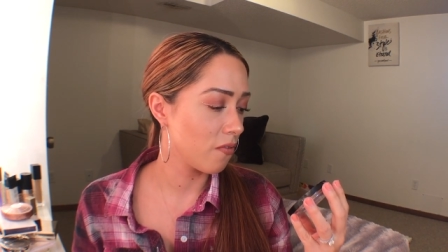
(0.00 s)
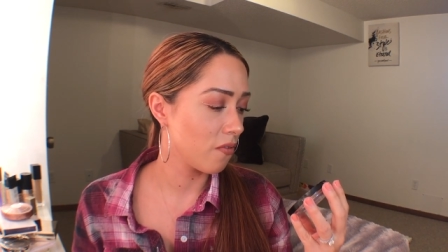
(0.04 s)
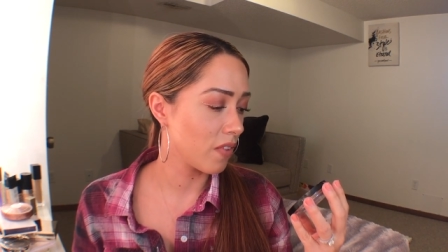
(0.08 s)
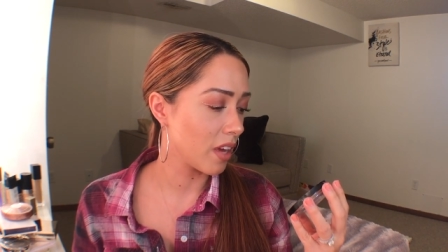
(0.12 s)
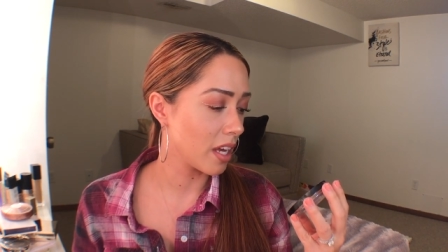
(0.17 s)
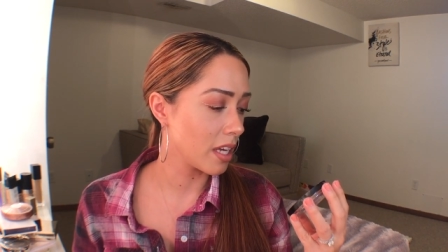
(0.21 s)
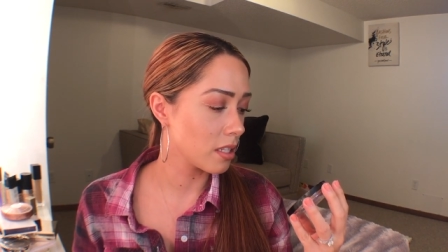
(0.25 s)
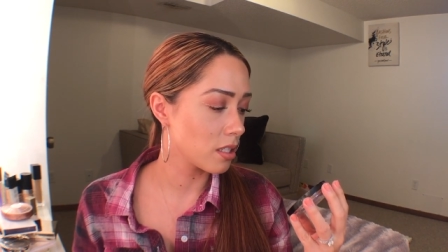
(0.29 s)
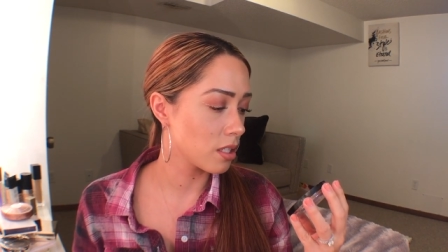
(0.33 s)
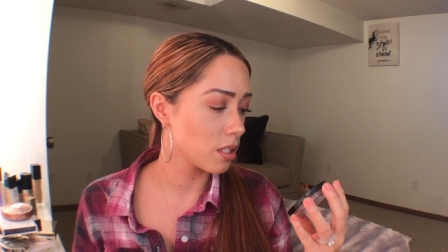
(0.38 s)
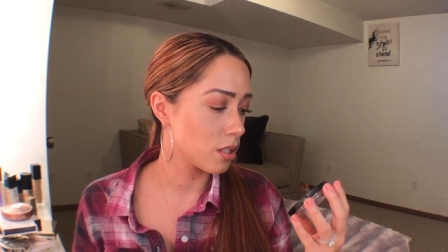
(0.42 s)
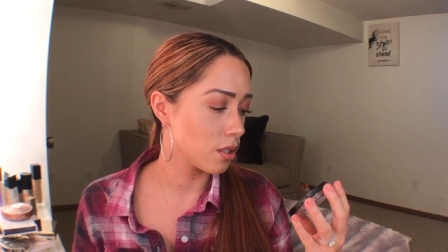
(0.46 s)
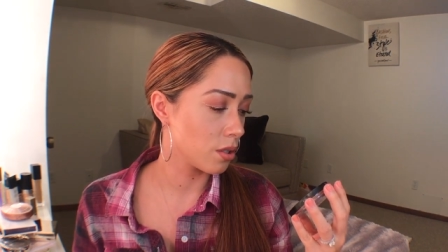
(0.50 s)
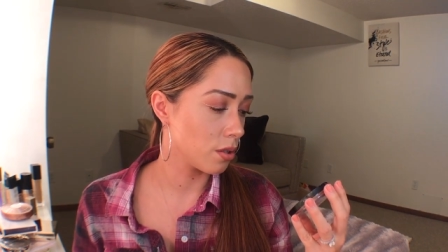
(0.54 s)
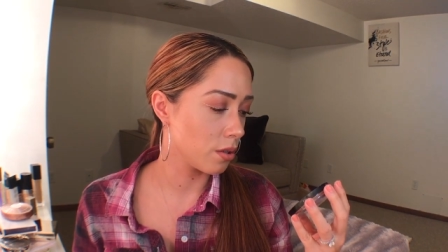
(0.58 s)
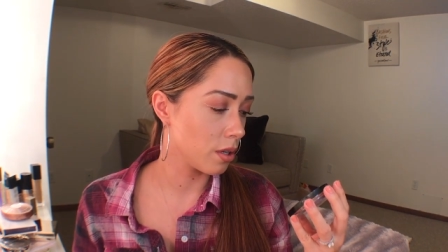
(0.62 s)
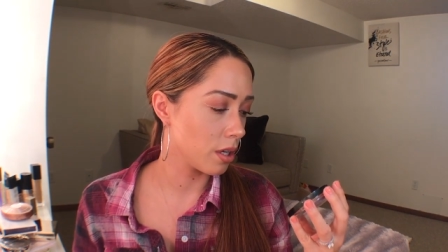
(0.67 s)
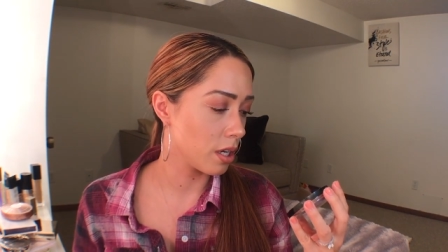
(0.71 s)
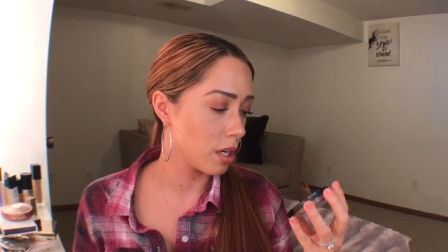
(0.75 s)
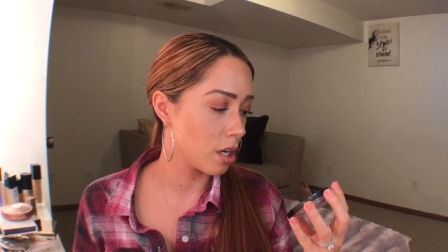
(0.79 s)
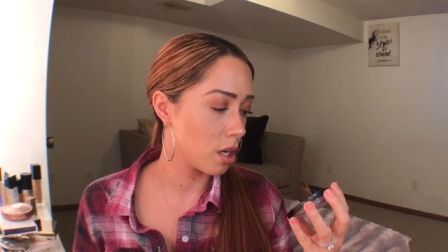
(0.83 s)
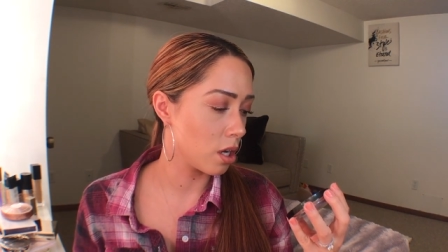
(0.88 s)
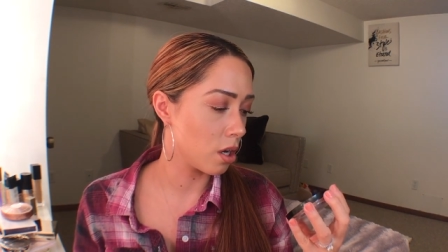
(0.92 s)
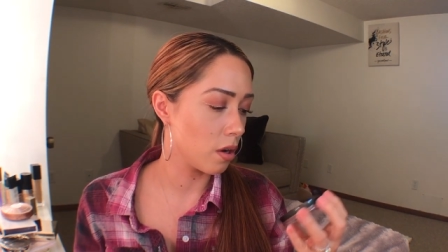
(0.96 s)
Face
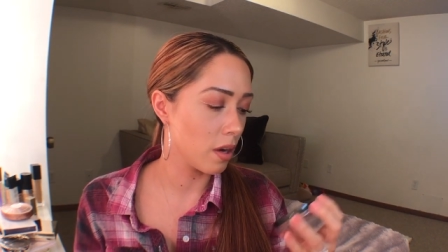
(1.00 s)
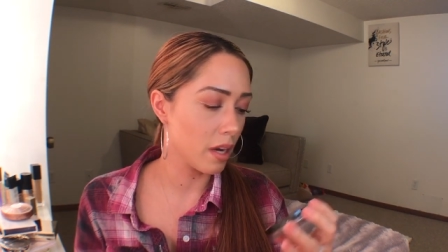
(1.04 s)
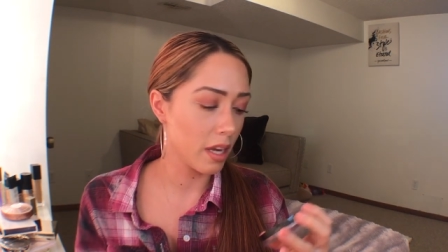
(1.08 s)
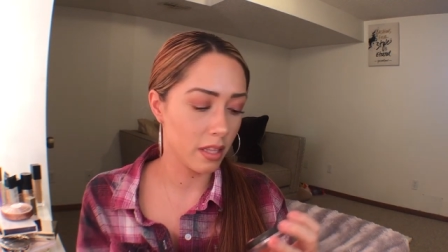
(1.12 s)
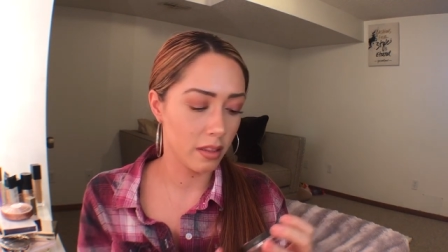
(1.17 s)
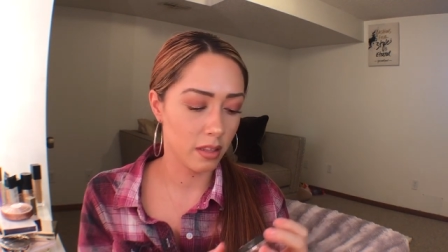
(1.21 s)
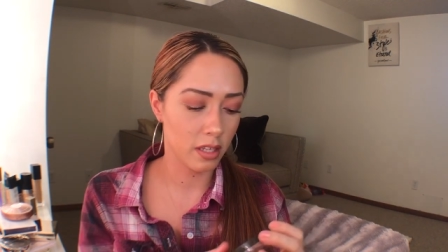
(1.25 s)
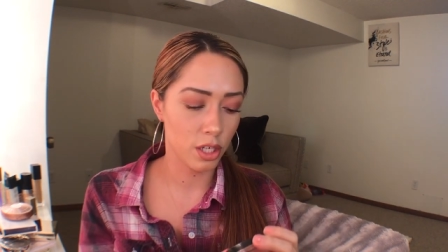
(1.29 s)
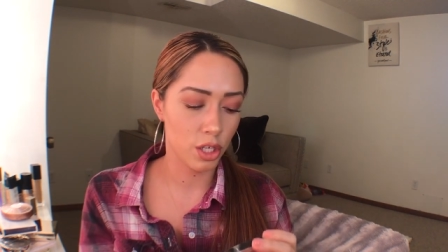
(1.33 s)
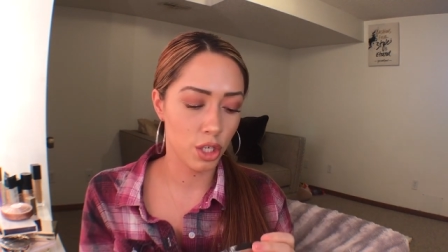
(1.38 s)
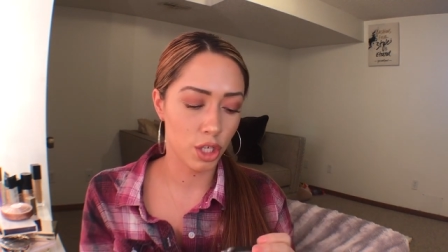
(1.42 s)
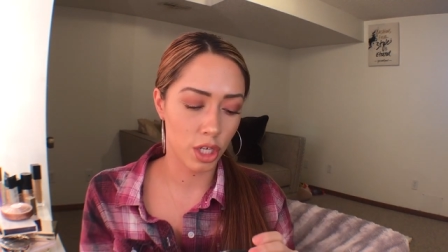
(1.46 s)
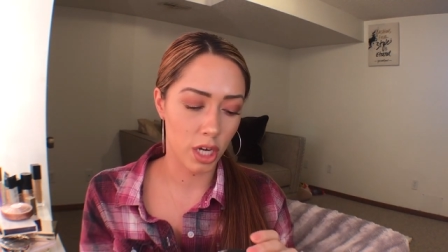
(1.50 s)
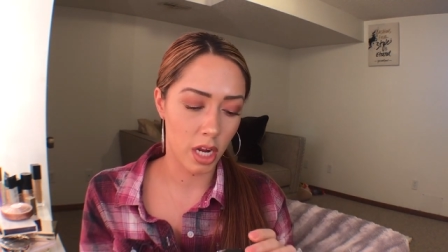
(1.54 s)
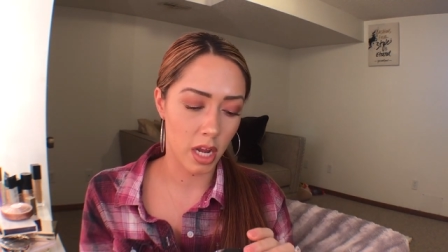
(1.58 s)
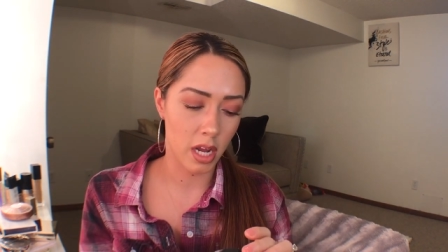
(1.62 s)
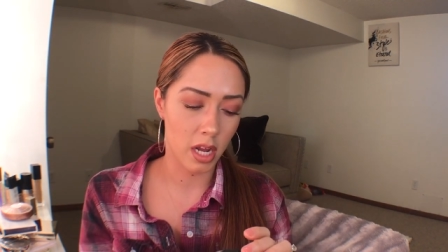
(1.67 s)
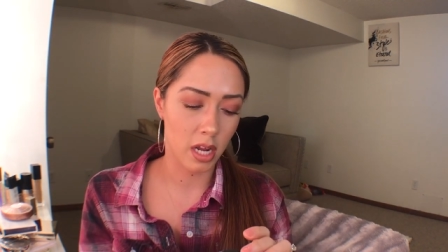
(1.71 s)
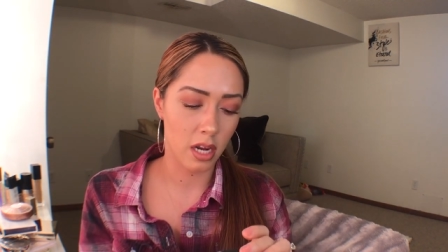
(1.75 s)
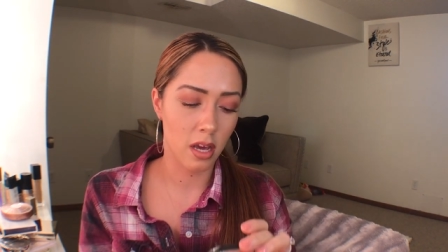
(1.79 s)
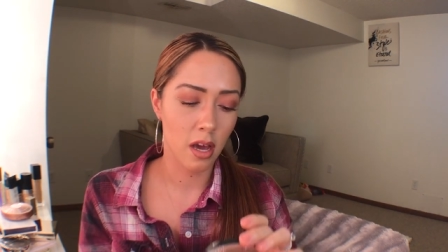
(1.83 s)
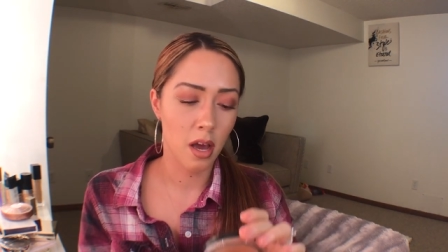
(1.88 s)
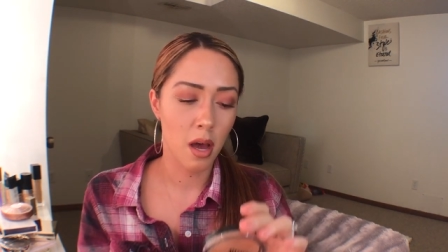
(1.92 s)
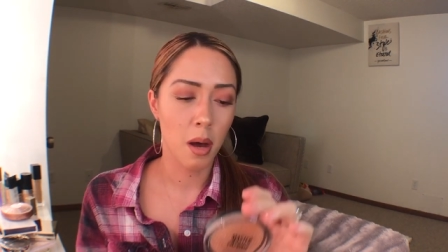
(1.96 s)
Studio in the
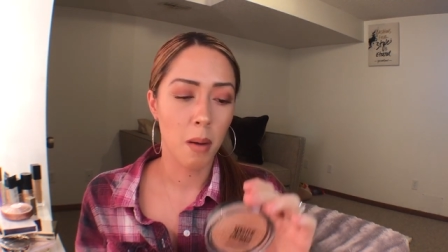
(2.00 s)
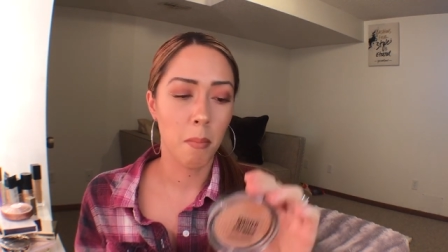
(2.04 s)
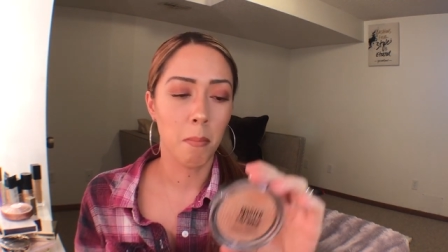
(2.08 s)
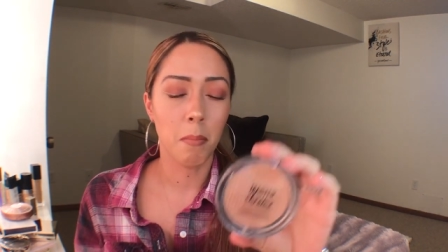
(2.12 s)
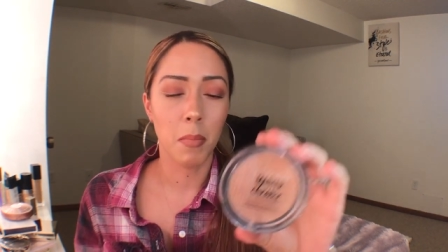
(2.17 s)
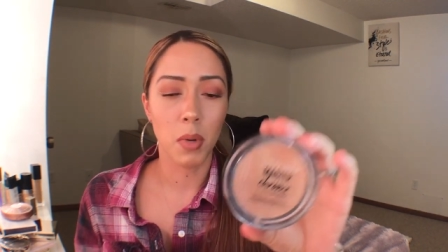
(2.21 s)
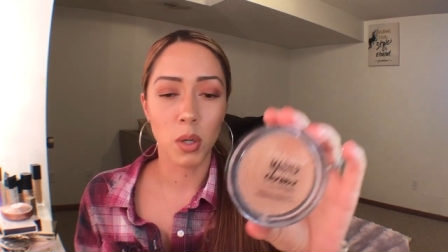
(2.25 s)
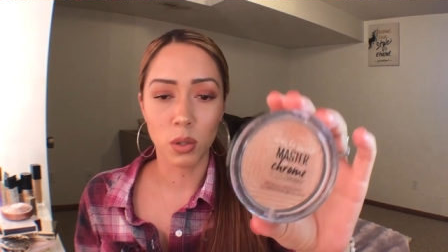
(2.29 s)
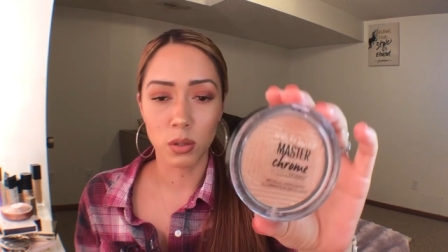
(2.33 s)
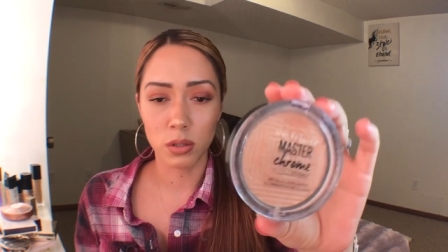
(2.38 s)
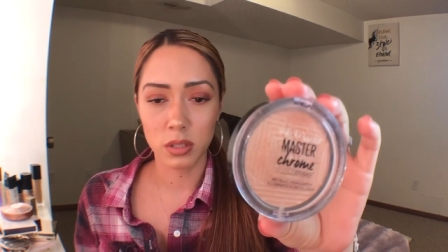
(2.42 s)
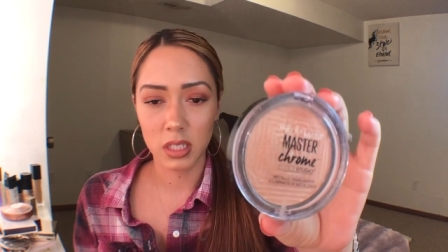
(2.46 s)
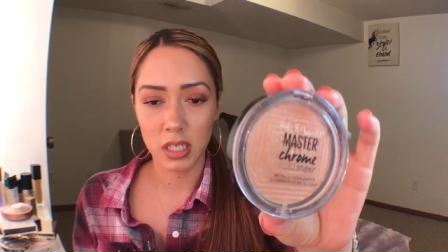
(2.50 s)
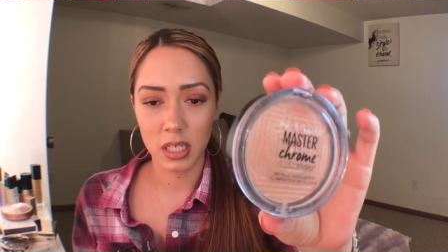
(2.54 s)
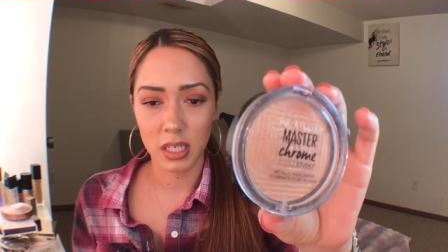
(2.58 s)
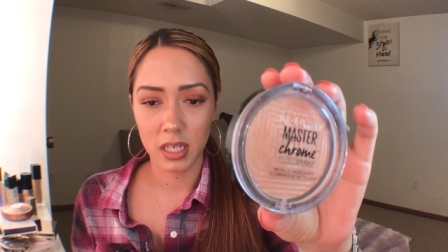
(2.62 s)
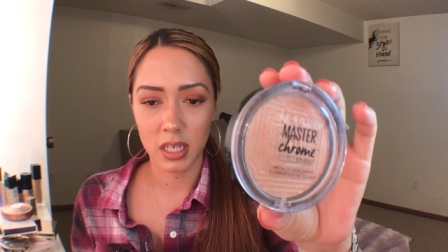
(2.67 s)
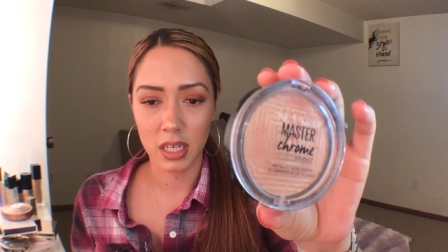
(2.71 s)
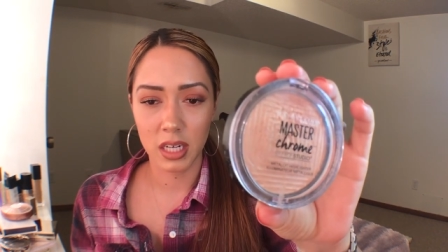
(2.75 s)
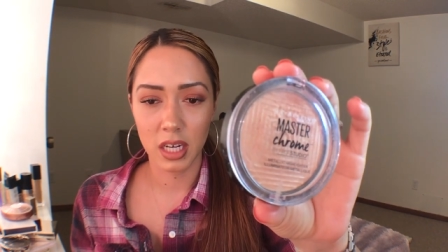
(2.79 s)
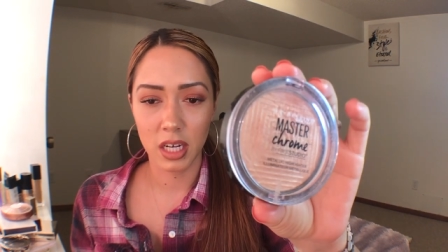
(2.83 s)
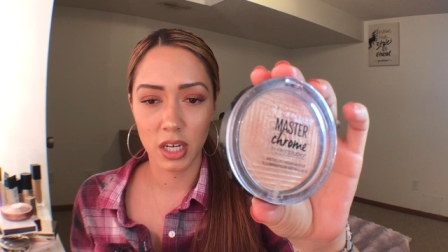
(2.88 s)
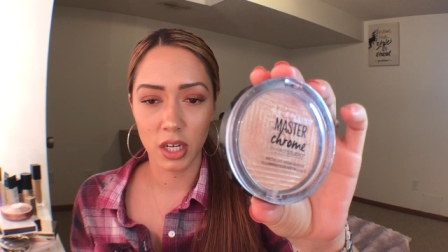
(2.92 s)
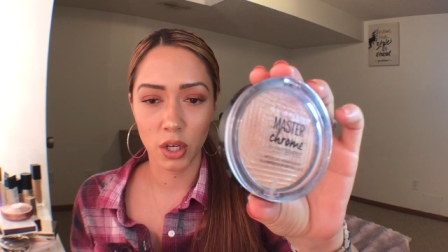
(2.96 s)
shade
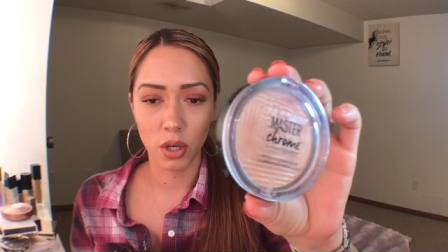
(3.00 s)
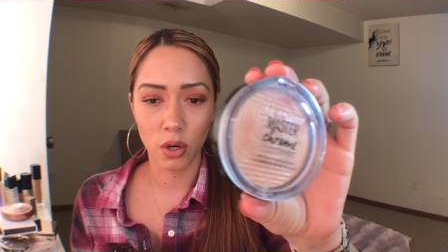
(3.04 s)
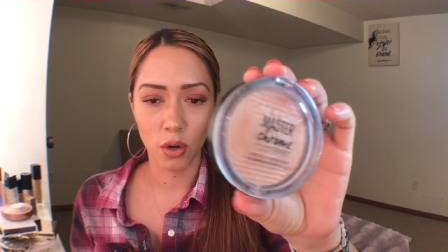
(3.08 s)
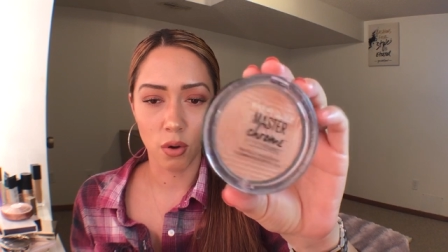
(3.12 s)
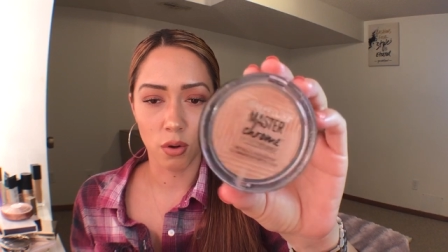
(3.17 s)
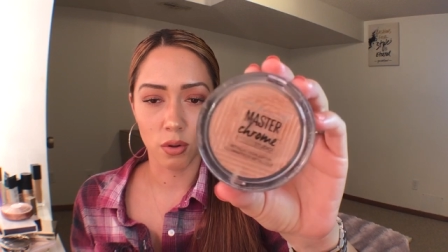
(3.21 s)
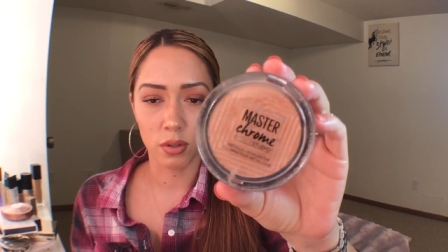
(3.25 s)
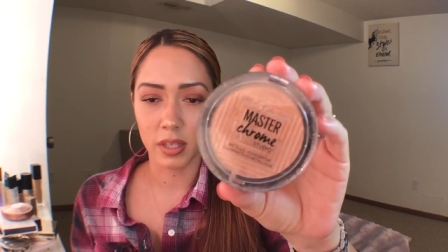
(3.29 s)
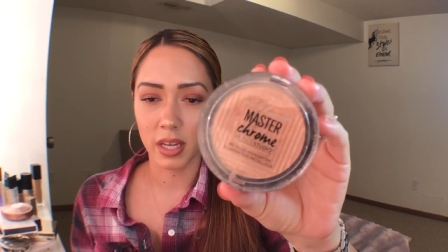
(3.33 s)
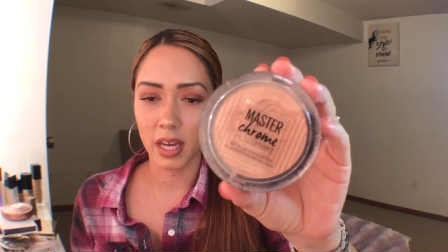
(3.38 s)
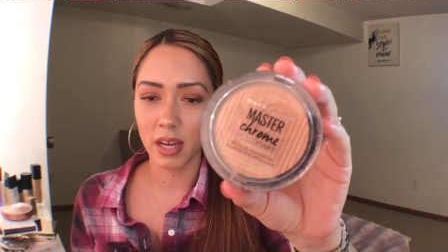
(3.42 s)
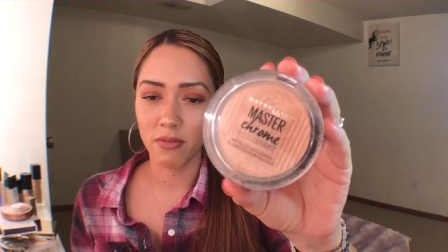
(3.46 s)
Molten Gold.